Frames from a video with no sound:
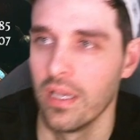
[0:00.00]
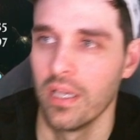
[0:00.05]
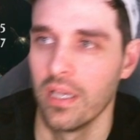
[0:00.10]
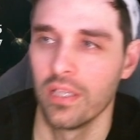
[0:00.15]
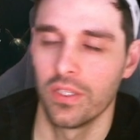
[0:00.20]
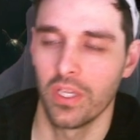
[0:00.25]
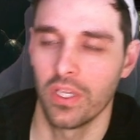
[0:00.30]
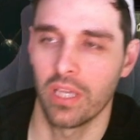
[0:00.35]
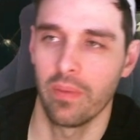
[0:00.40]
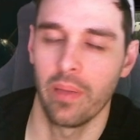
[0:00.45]

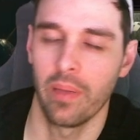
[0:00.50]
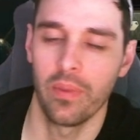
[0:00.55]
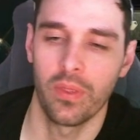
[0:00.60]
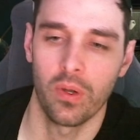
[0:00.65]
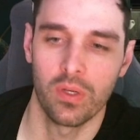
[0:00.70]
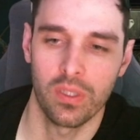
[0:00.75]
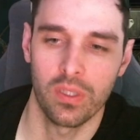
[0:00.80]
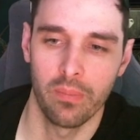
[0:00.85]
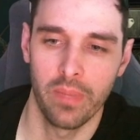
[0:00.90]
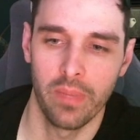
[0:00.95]
So you can maybe
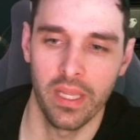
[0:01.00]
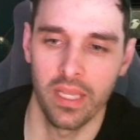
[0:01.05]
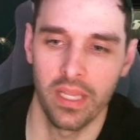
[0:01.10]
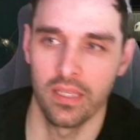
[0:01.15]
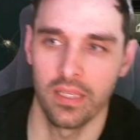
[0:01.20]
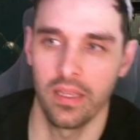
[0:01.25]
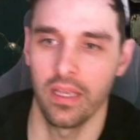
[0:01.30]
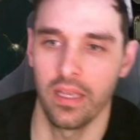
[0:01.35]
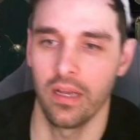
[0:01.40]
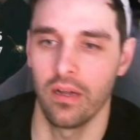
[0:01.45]
throw some minions
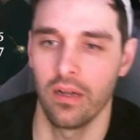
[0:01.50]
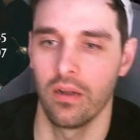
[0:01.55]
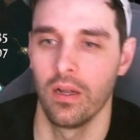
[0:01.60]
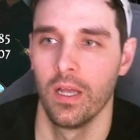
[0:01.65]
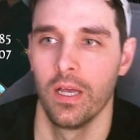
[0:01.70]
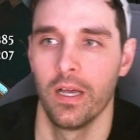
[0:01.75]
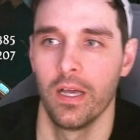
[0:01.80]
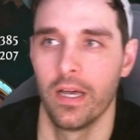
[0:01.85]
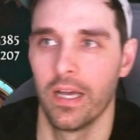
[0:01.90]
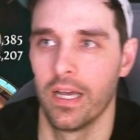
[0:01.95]
in there,
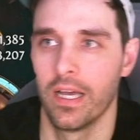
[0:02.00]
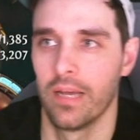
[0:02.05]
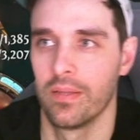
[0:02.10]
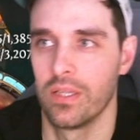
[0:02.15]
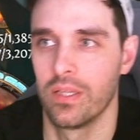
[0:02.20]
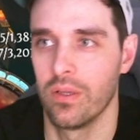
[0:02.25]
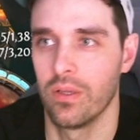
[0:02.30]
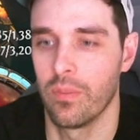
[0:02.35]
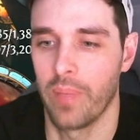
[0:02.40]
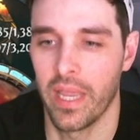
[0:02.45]

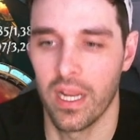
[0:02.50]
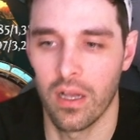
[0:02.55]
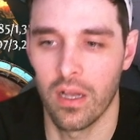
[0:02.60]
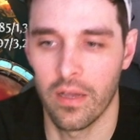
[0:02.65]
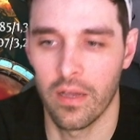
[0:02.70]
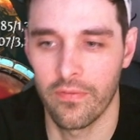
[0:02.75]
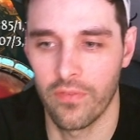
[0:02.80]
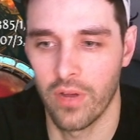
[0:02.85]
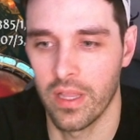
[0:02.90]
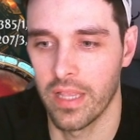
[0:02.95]
do a Pain
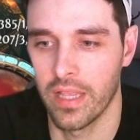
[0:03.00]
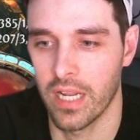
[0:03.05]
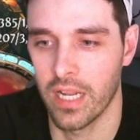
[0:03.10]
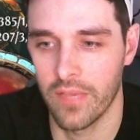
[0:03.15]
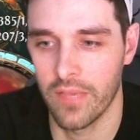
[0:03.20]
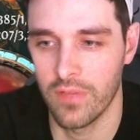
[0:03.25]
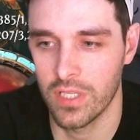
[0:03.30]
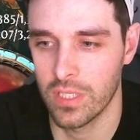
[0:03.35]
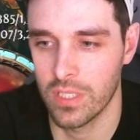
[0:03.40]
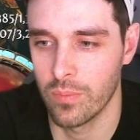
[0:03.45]
Offering, that'll
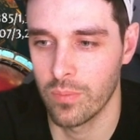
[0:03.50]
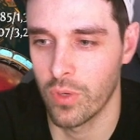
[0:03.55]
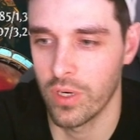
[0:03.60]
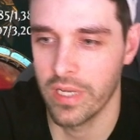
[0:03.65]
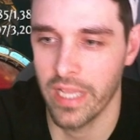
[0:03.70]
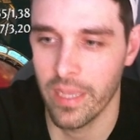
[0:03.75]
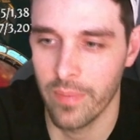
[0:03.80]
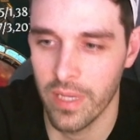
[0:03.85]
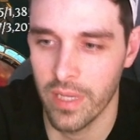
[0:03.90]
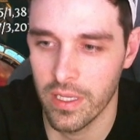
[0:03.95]
give you some more
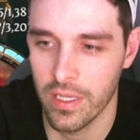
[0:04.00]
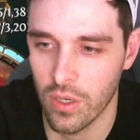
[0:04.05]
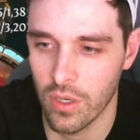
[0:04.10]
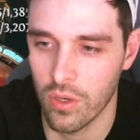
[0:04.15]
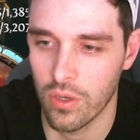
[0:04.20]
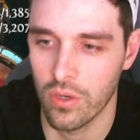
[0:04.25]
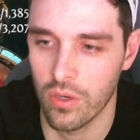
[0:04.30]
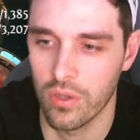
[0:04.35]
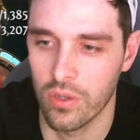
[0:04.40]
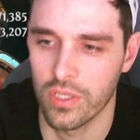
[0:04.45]
damage,
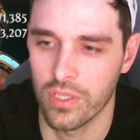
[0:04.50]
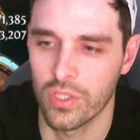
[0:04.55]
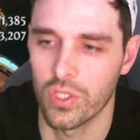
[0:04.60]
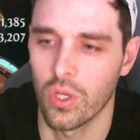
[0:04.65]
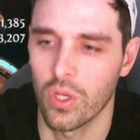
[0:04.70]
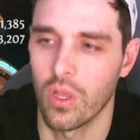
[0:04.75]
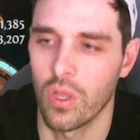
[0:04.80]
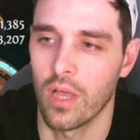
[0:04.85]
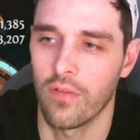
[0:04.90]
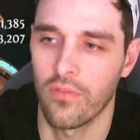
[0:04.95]
or is it
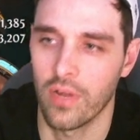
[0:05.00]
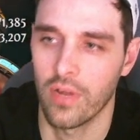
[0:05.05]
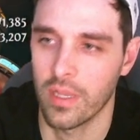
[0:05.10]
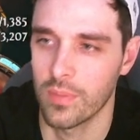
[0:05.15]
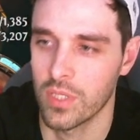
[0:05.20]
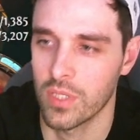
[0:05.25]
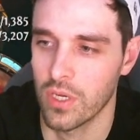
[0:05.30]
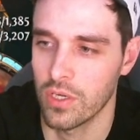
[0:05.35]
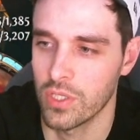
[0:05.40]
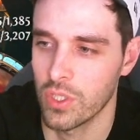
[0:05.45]
Soul Offering? I'm
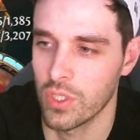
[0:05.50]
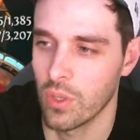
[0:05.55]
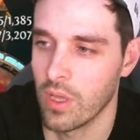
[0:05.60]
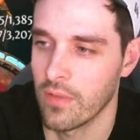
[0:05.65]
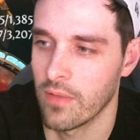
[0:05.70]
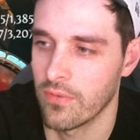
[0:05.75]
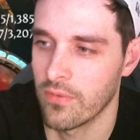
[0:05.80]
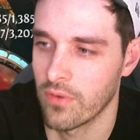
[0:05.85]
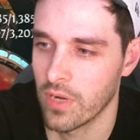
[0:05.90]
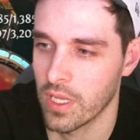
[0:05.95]
sorry, Soul
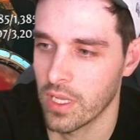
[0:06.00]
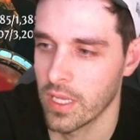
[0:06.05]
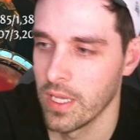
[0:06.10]
Offering.